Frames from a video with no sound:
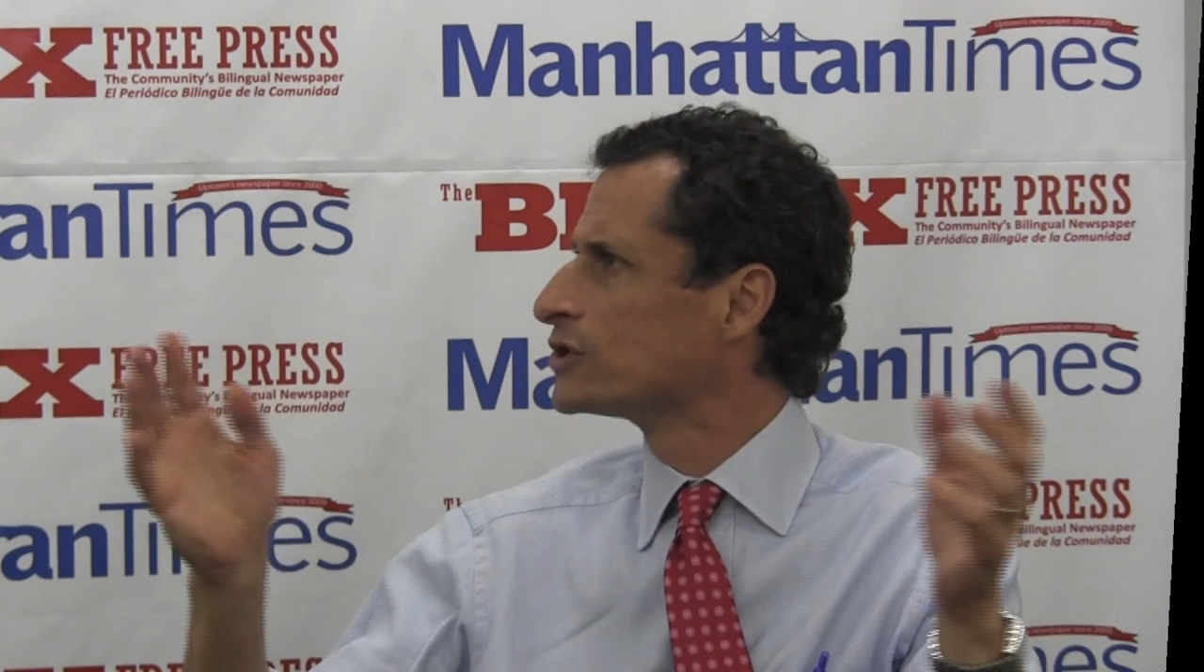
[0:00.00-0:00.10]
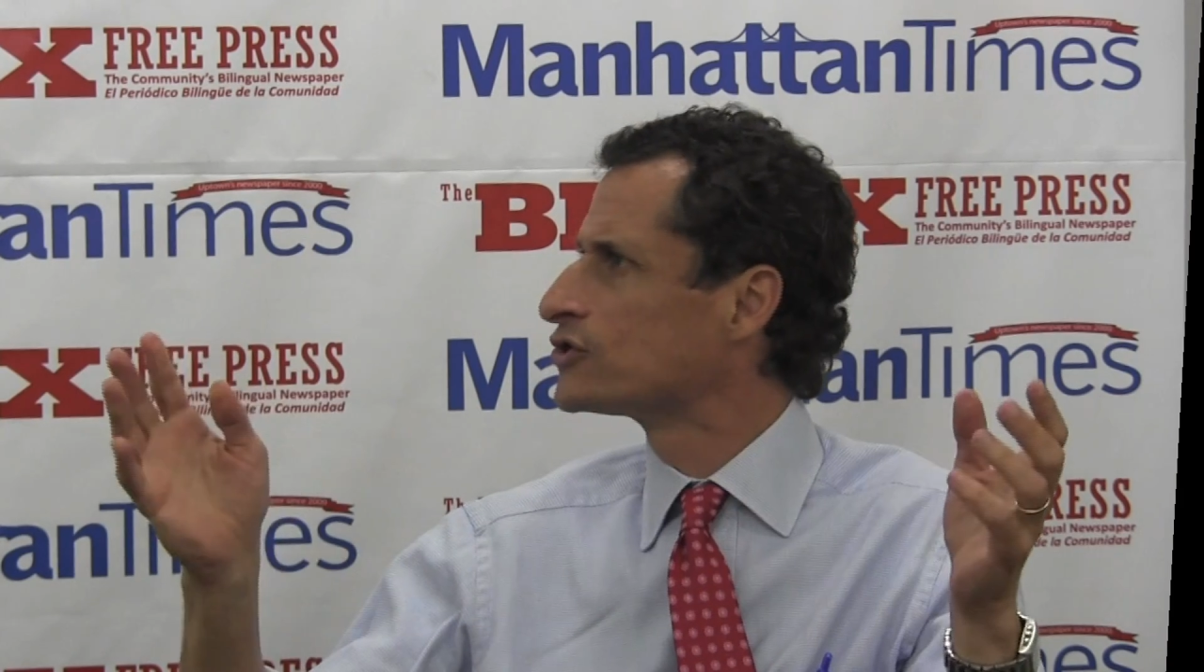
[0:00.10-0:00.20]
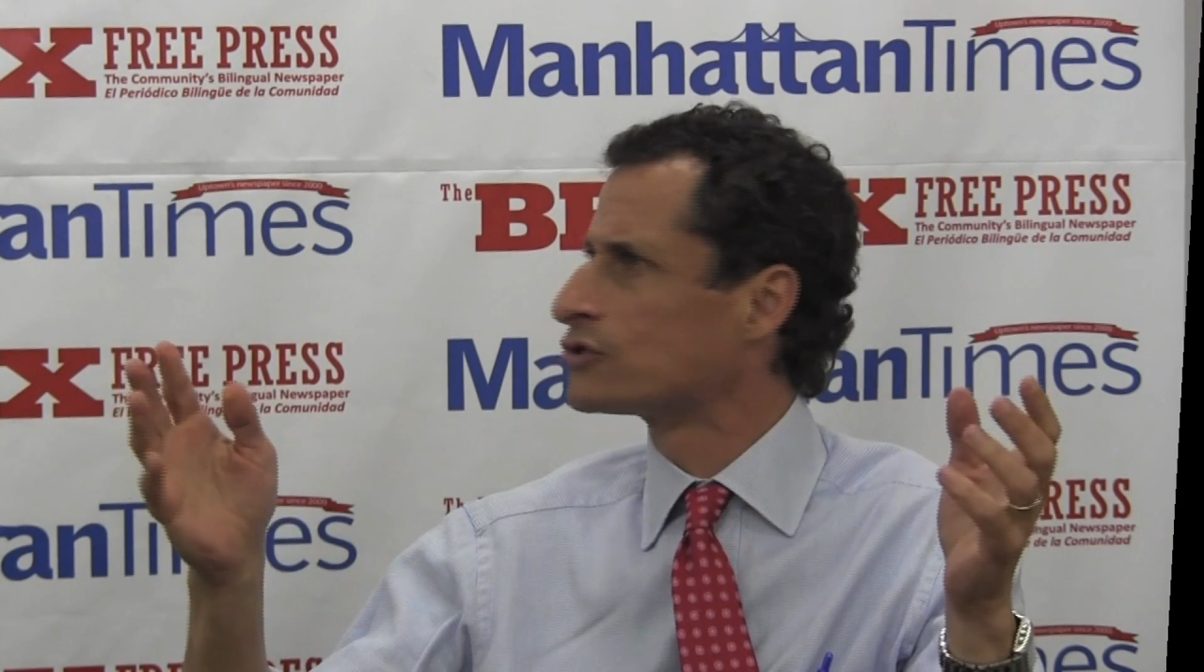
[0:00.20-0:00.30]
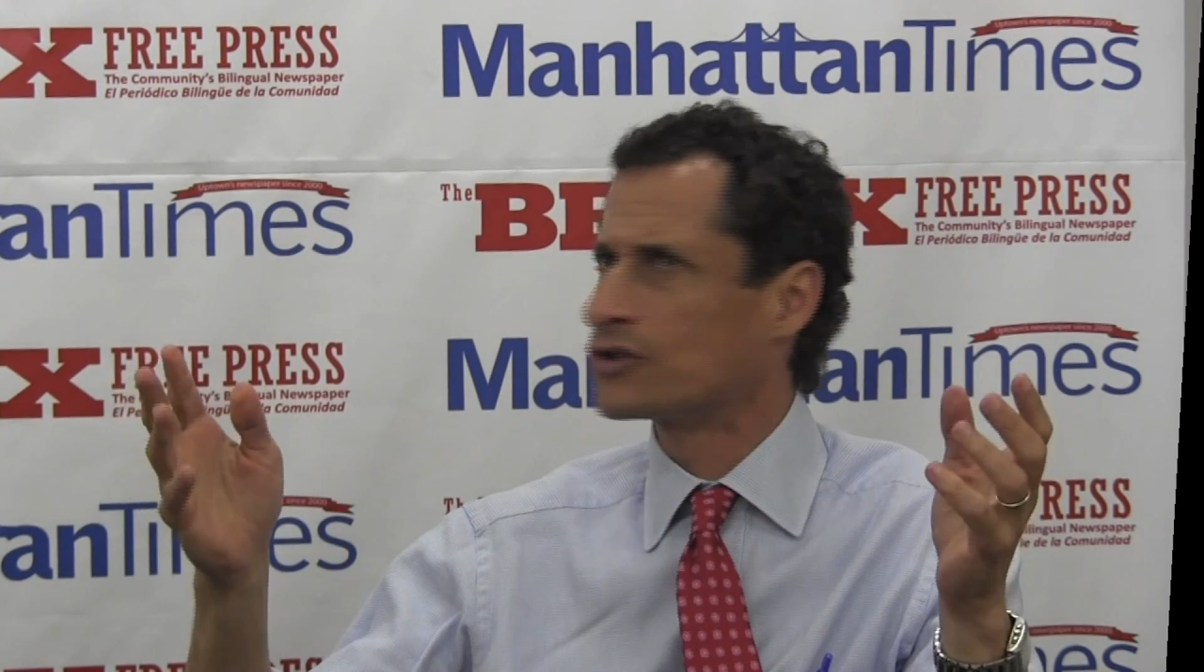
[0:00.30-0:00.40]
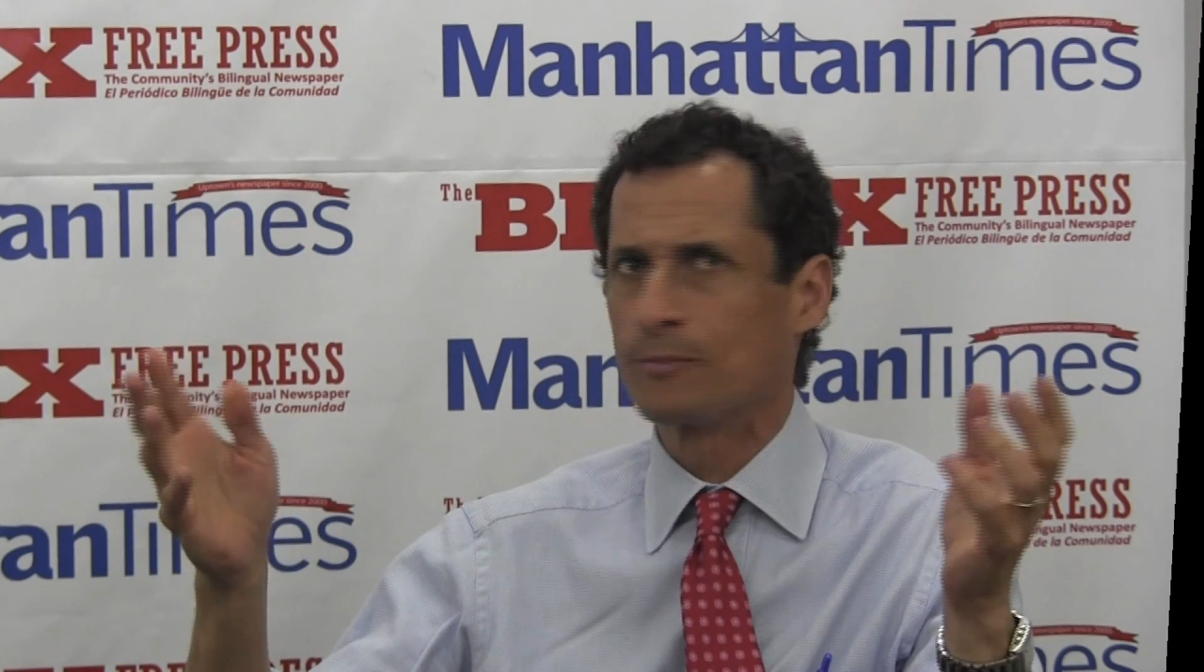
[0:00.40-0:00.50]

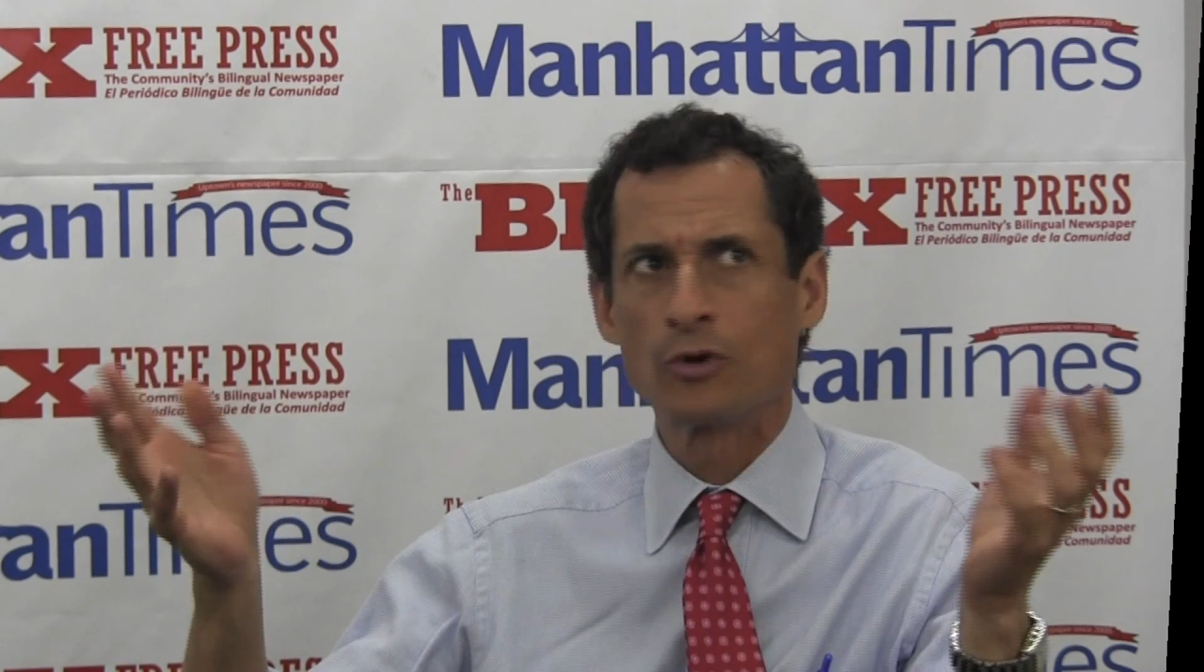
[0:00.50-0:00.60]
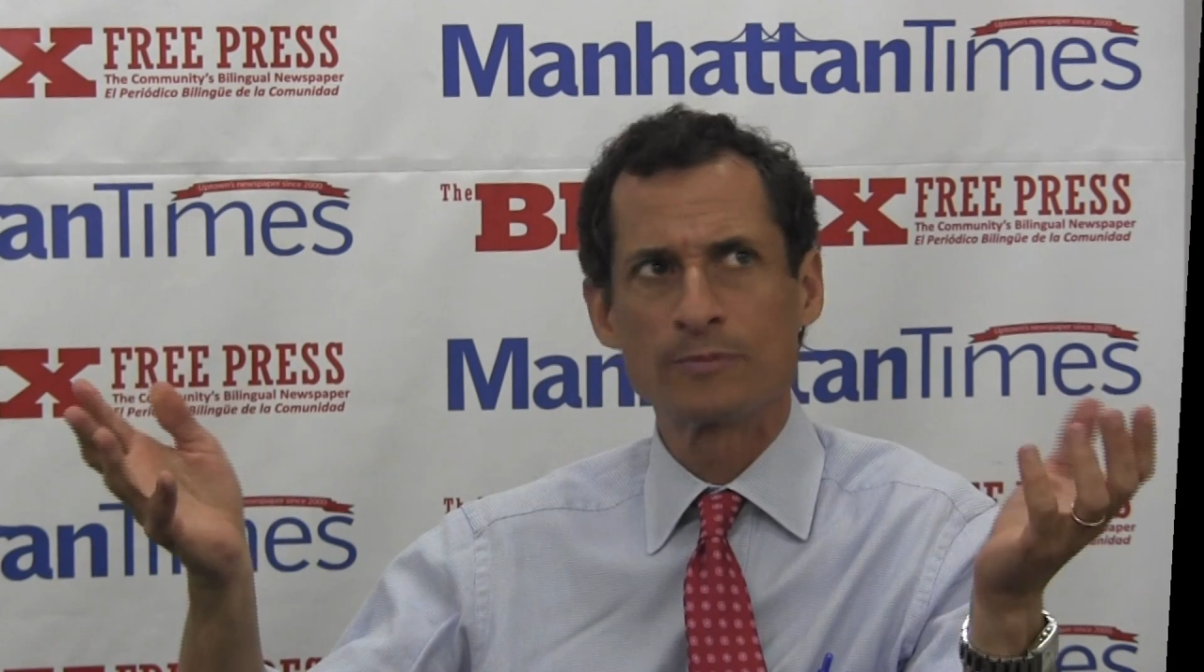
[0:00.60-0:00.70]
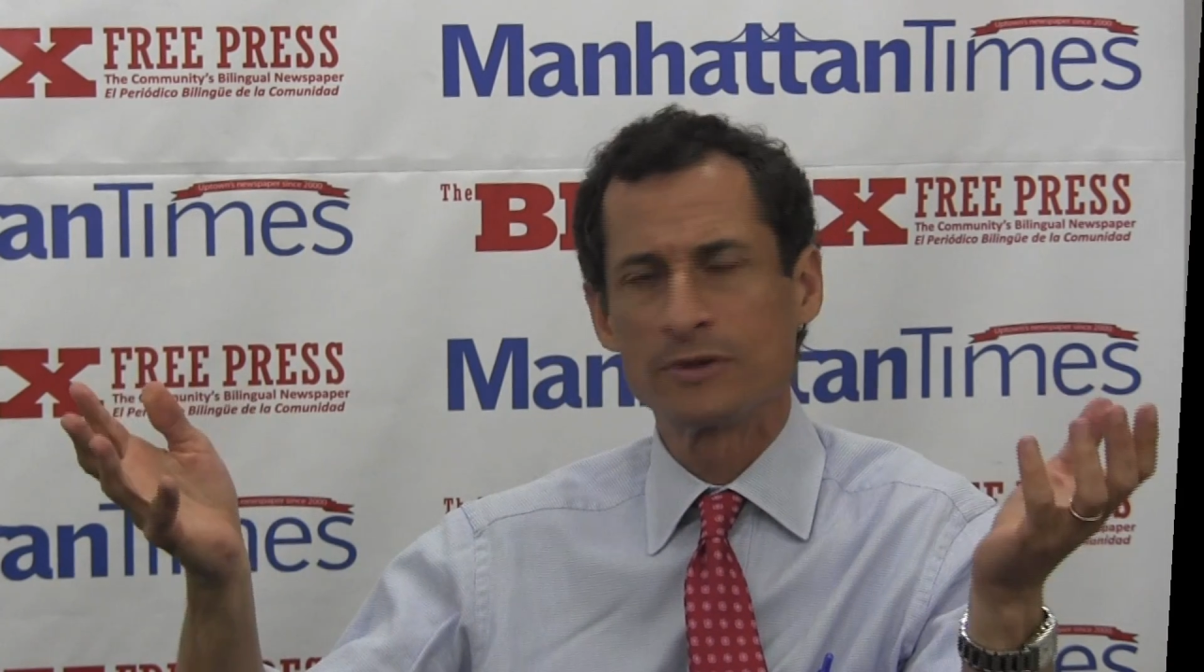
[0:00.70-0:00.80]
institutional support,